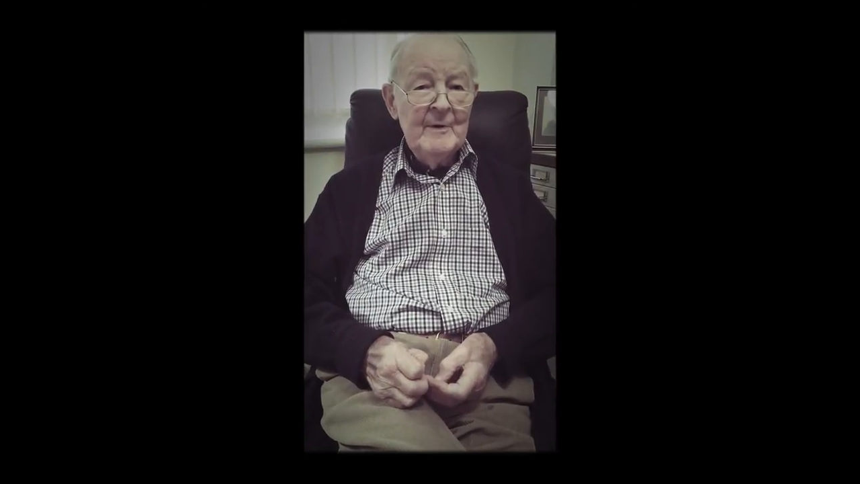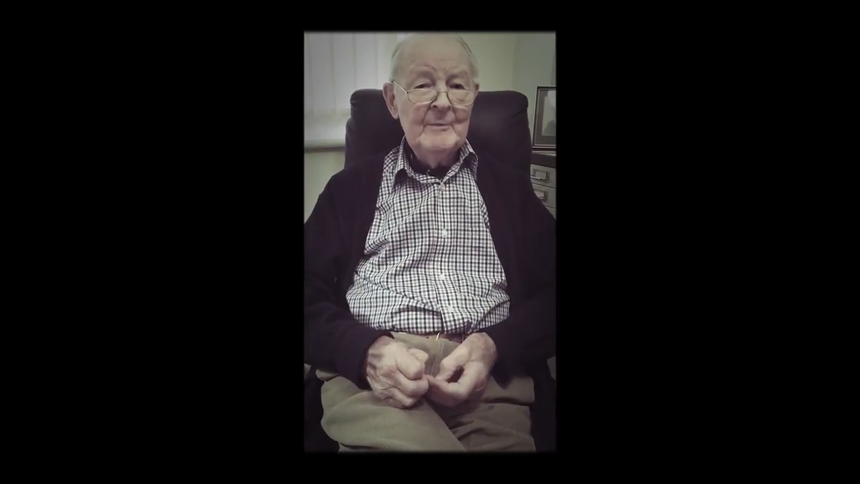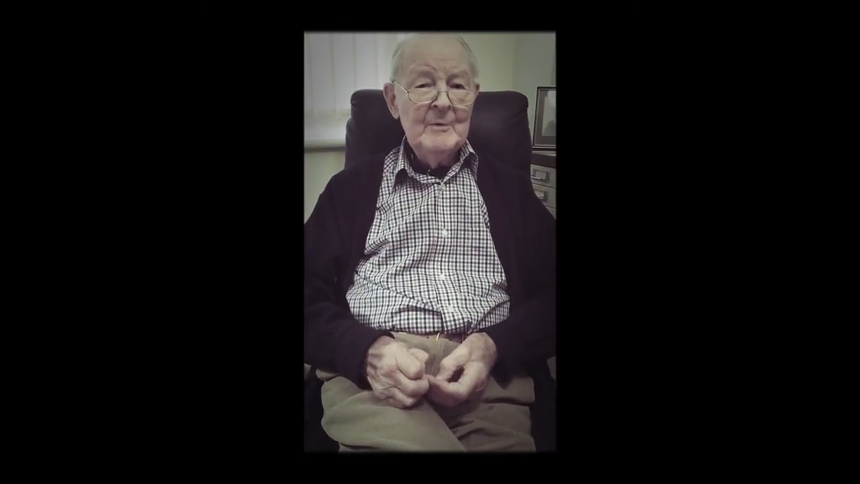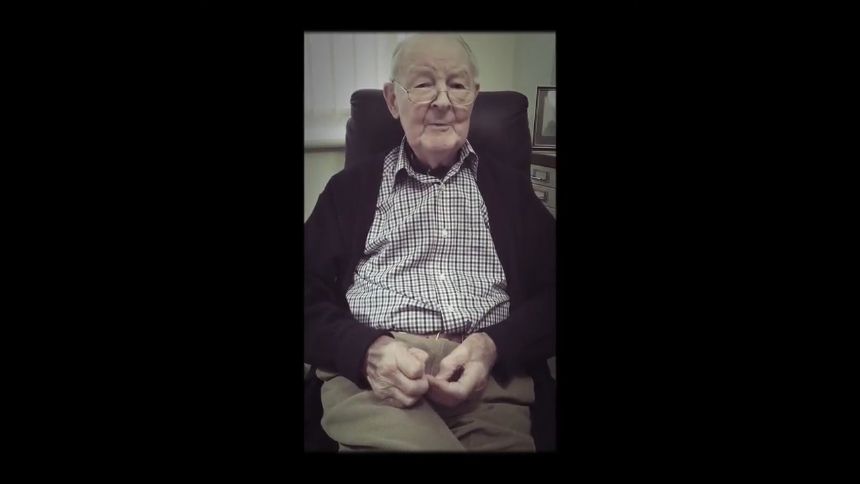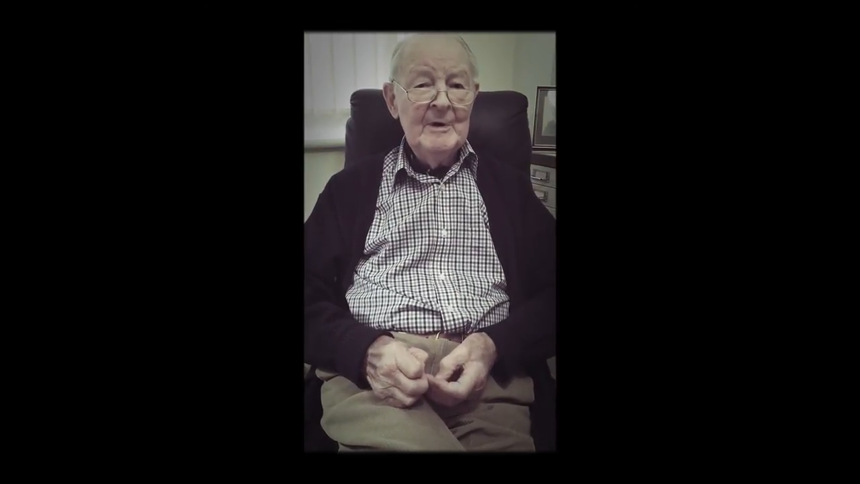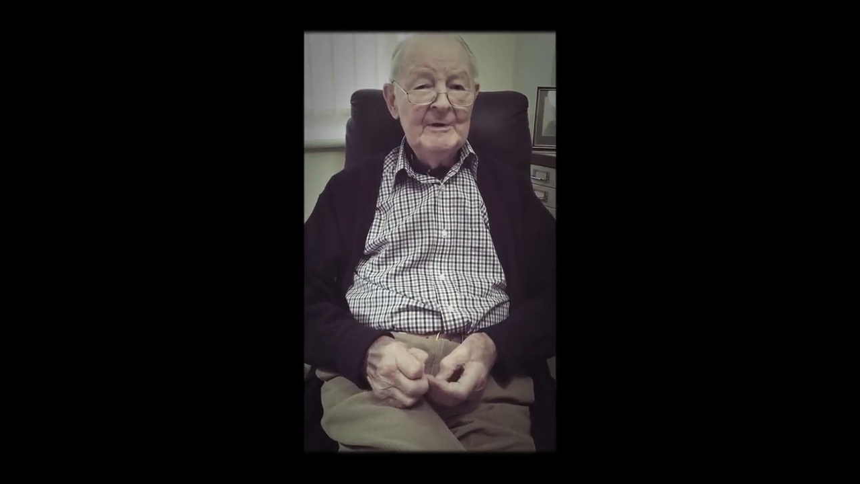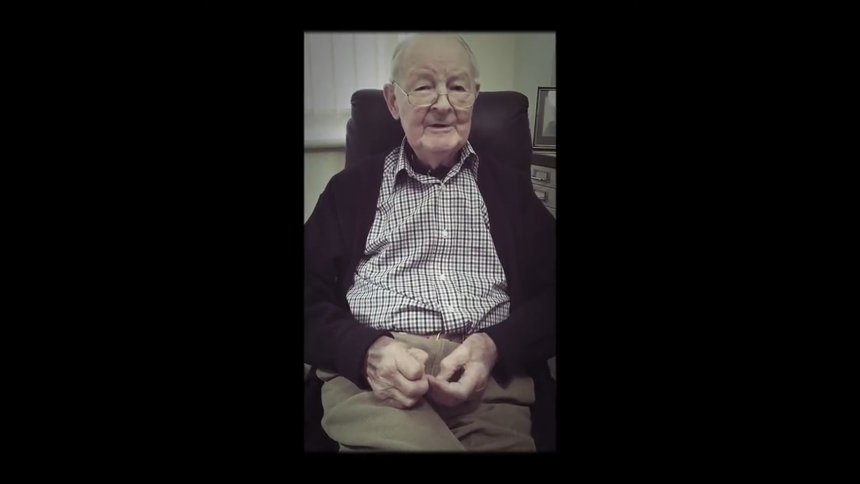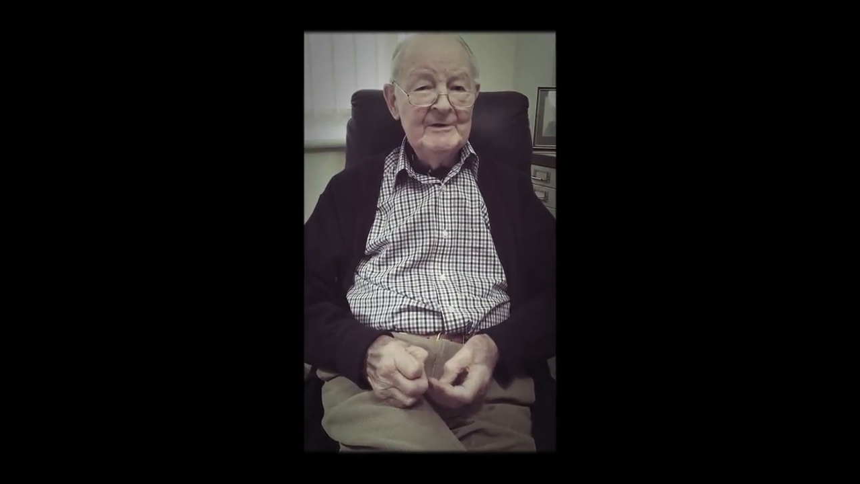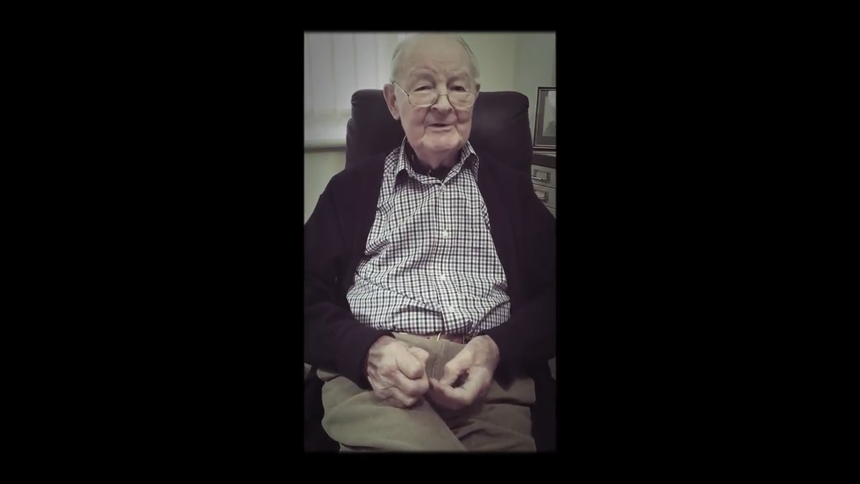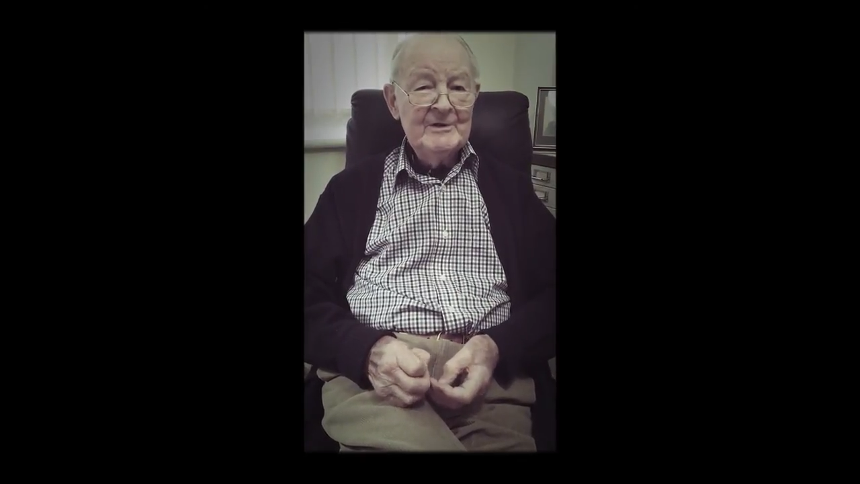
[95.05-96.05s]
Robbie
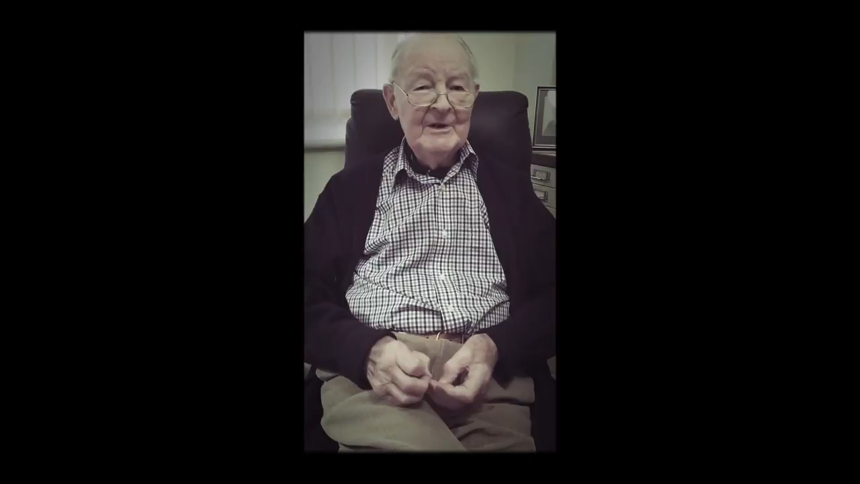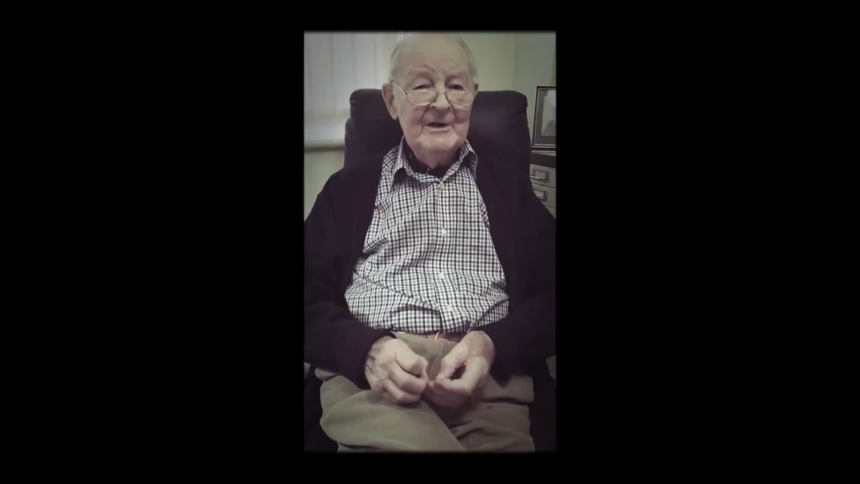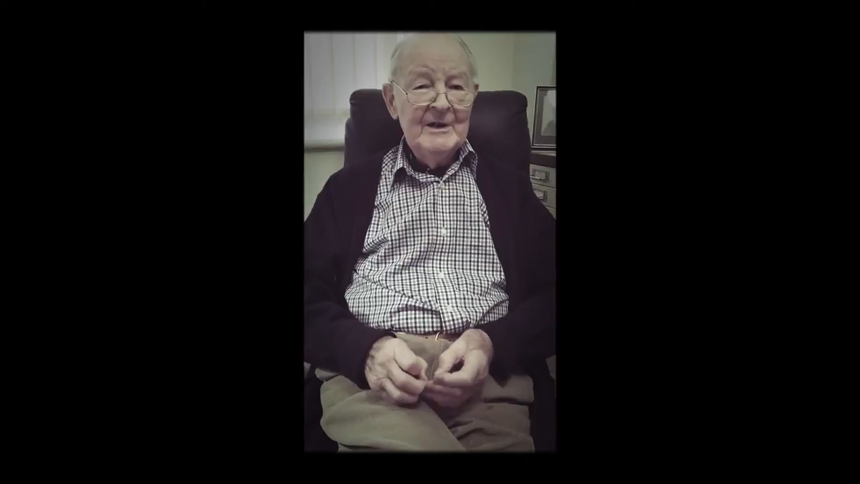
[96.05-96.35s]
Burns